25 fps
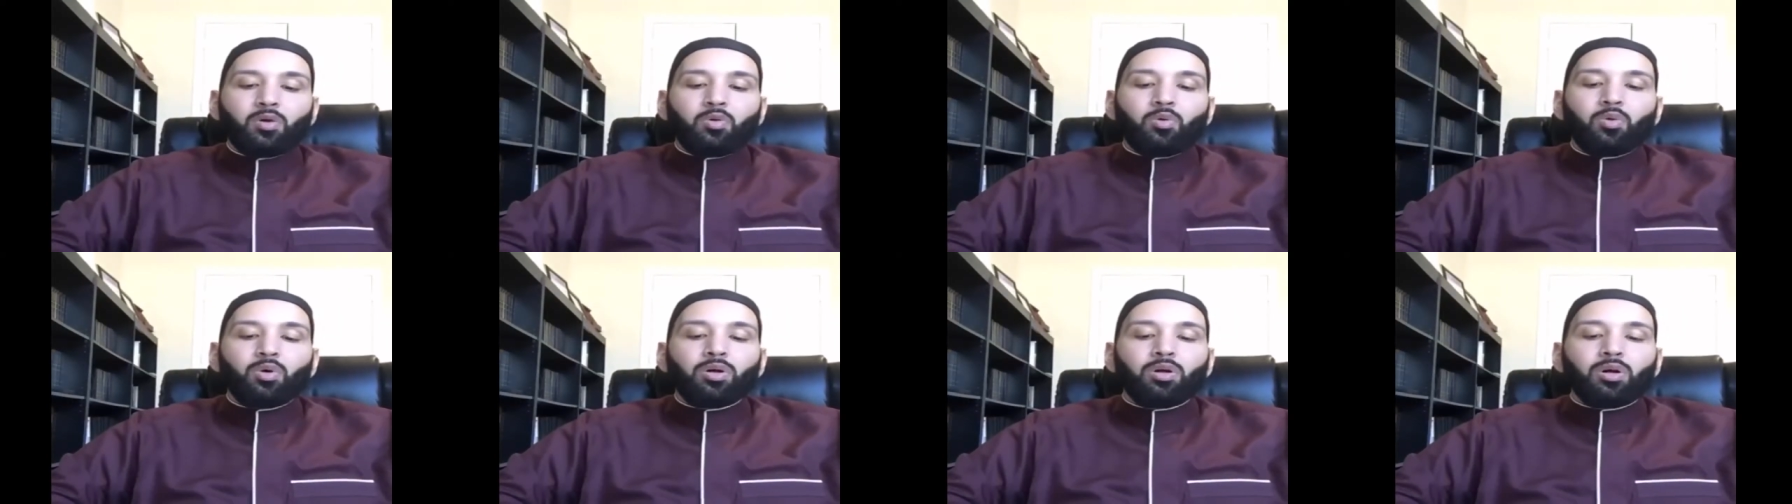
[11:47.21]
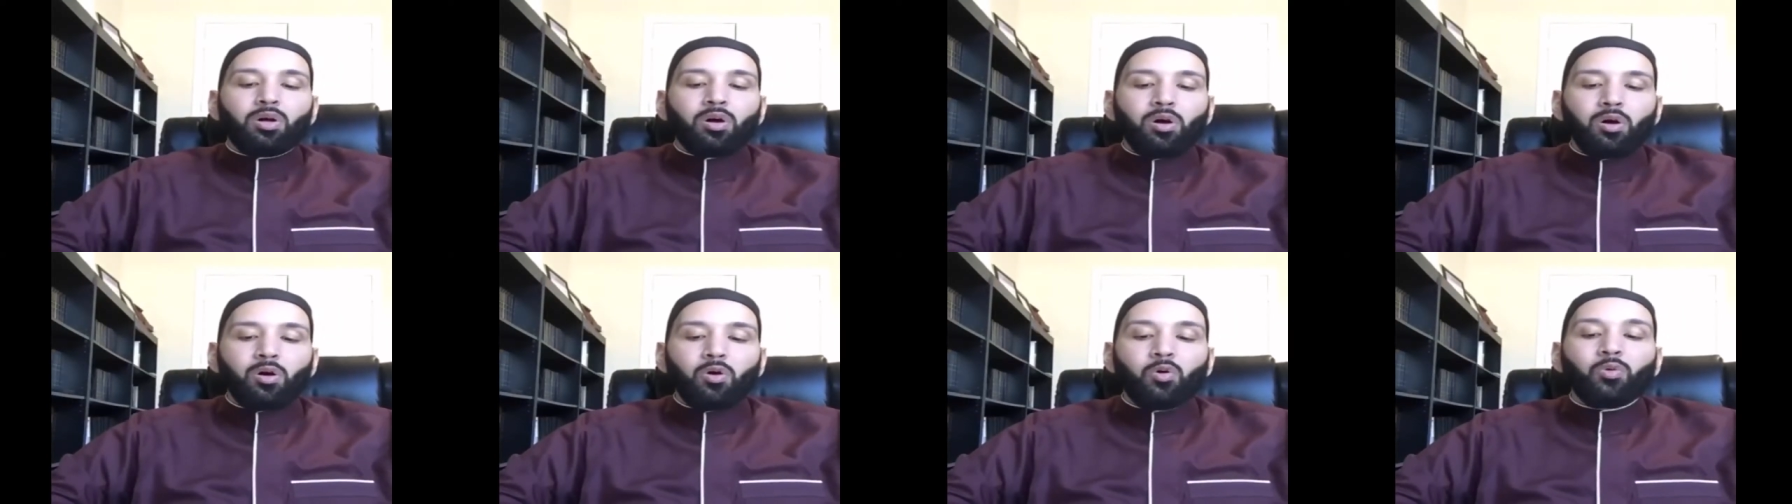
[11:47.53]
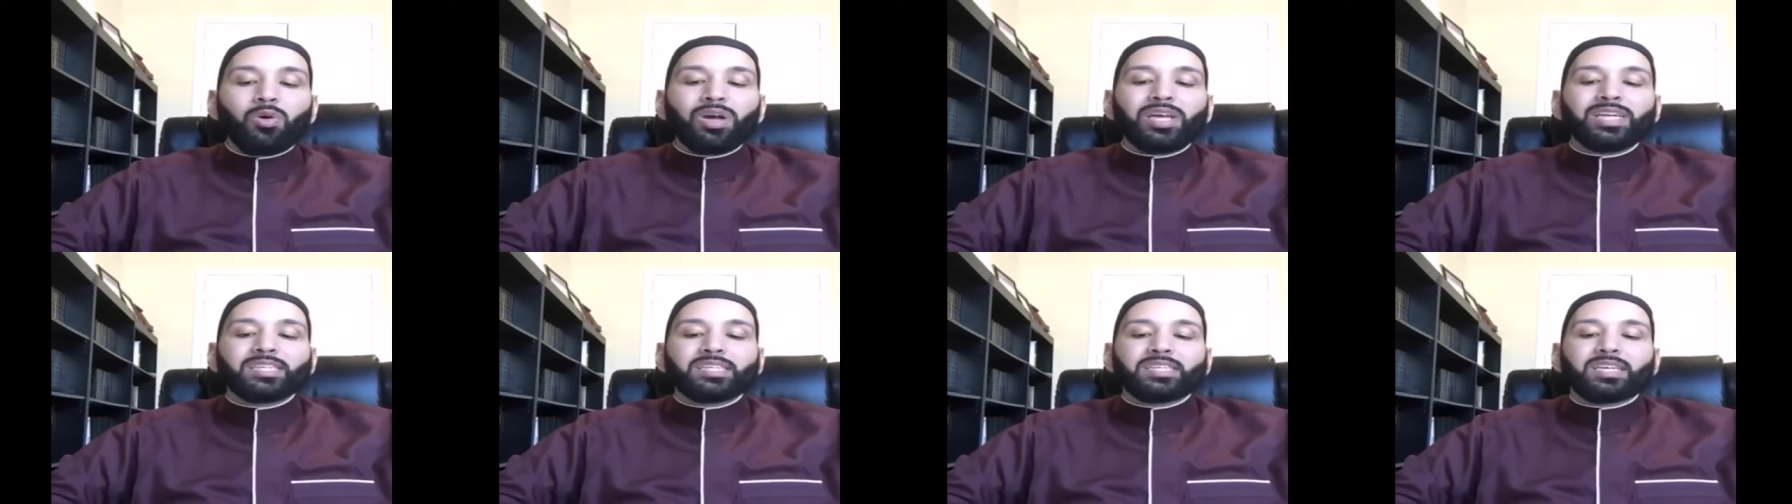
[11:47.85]
will
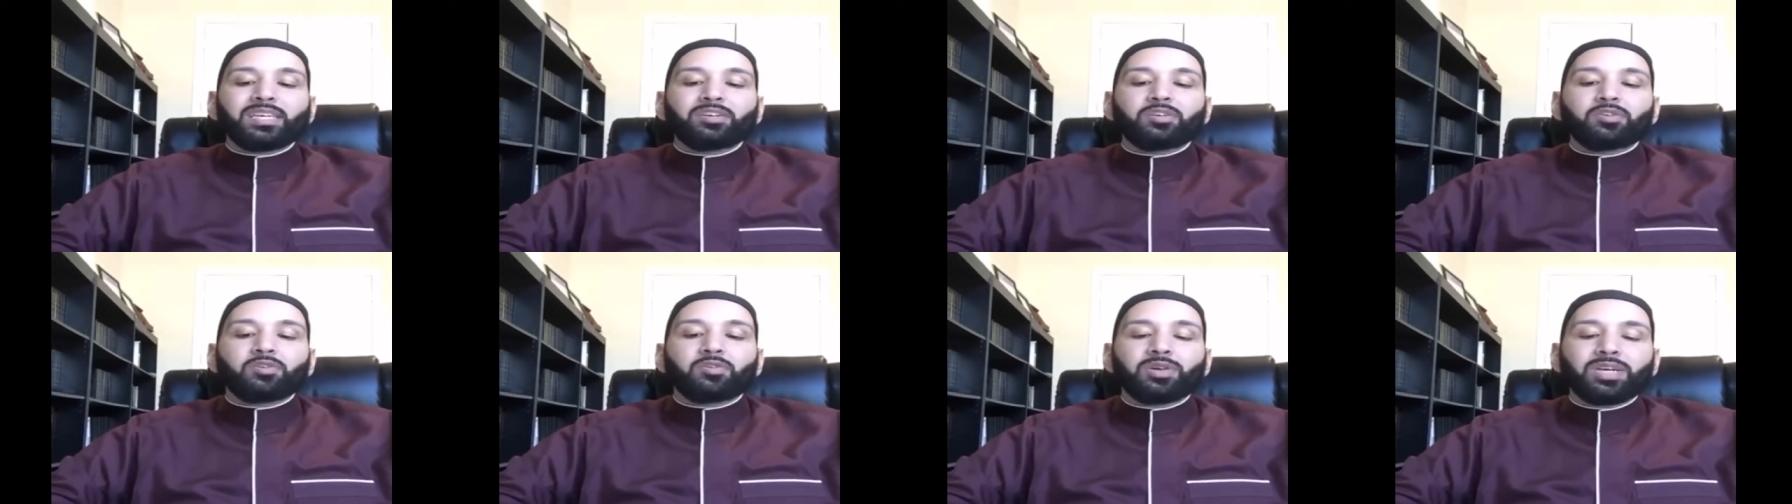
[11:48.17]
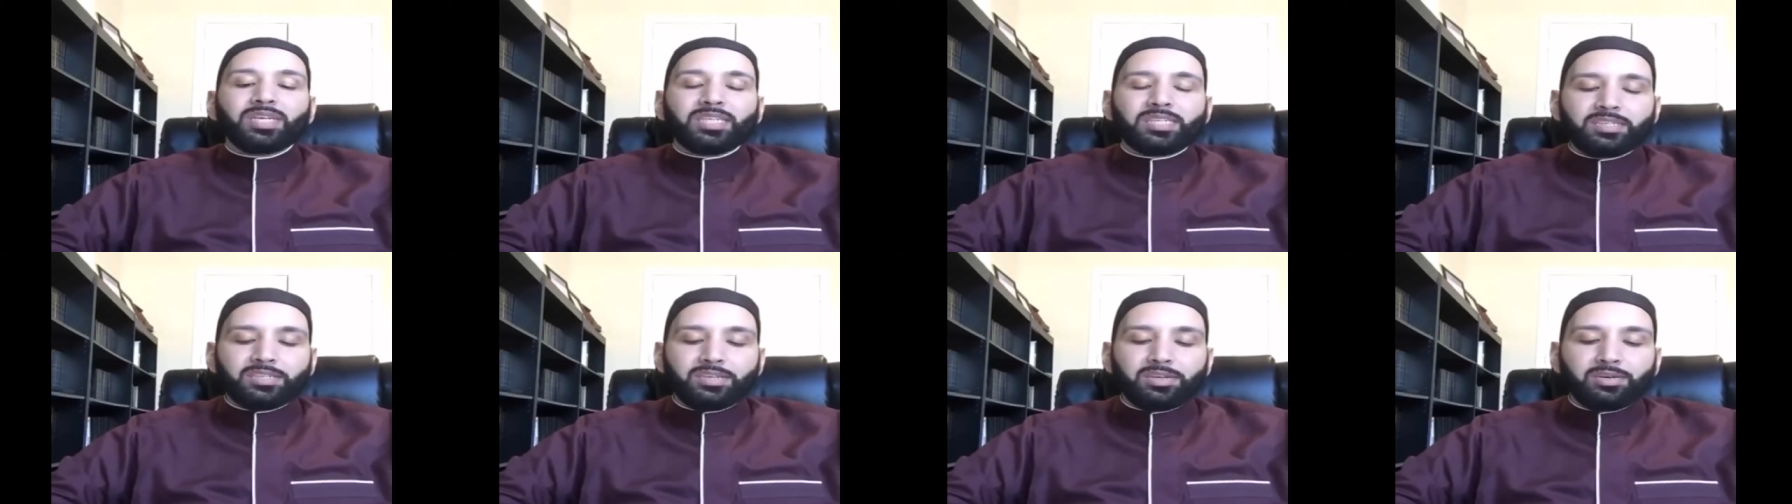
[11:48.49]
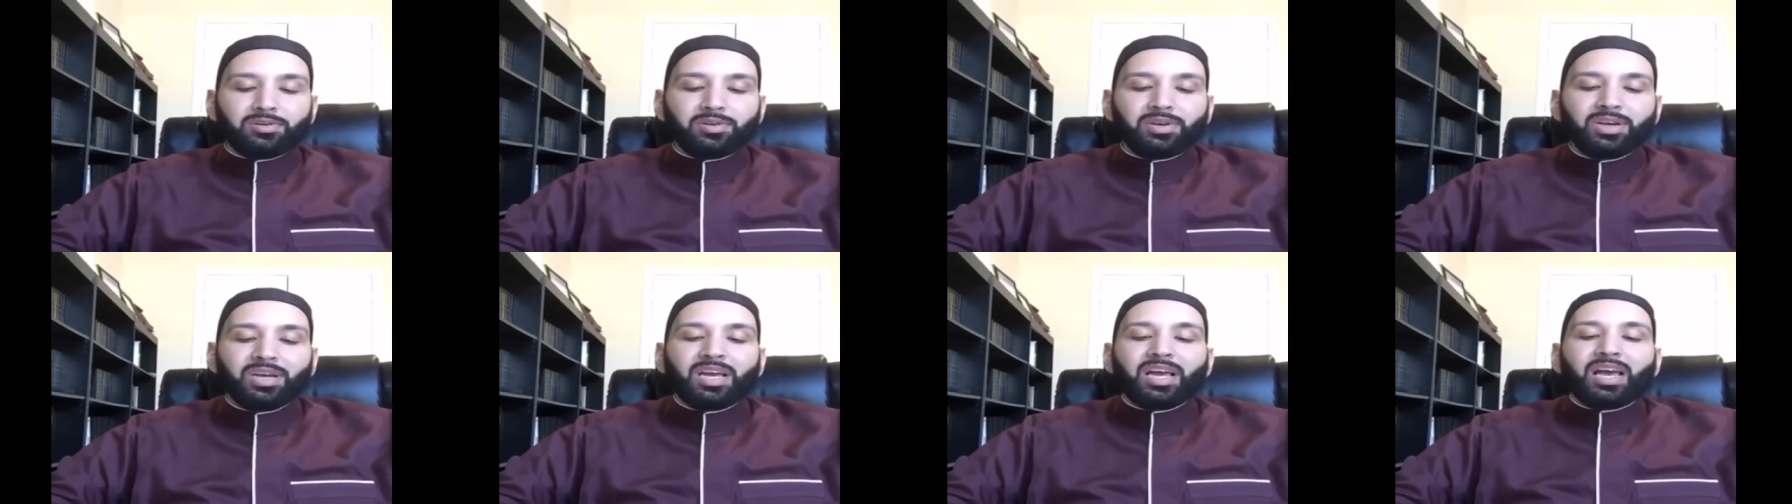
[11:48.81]
always increase
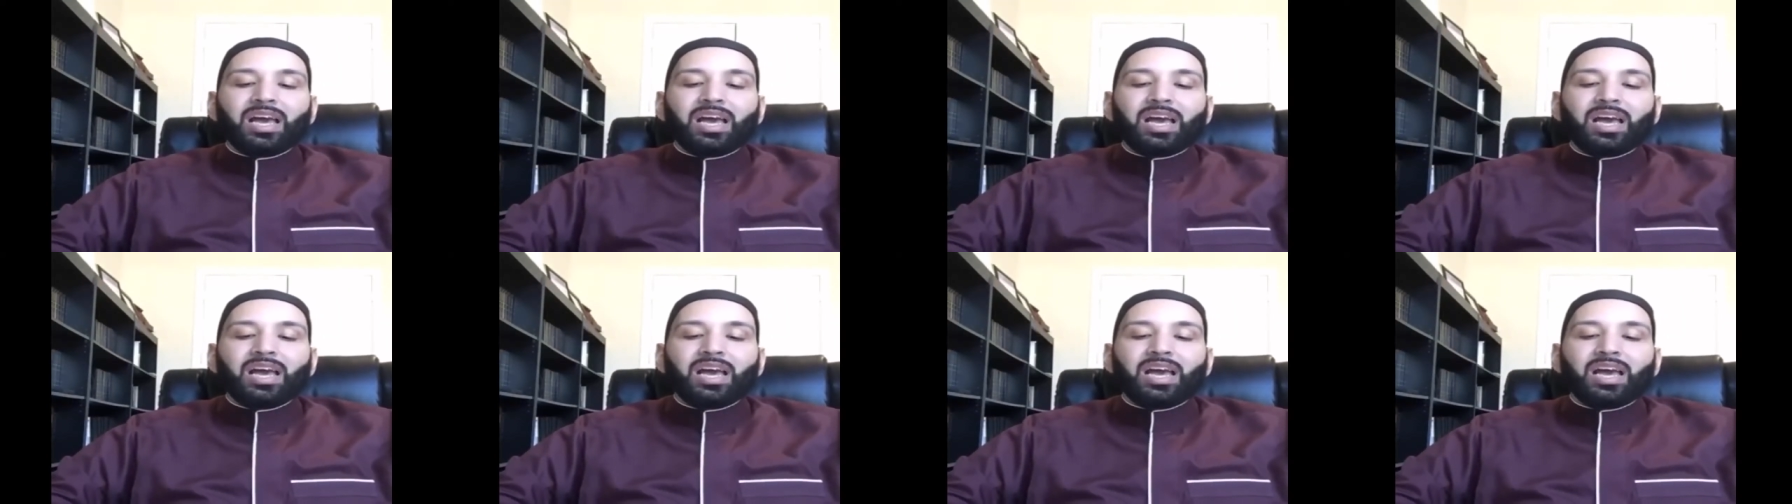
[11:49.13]
you.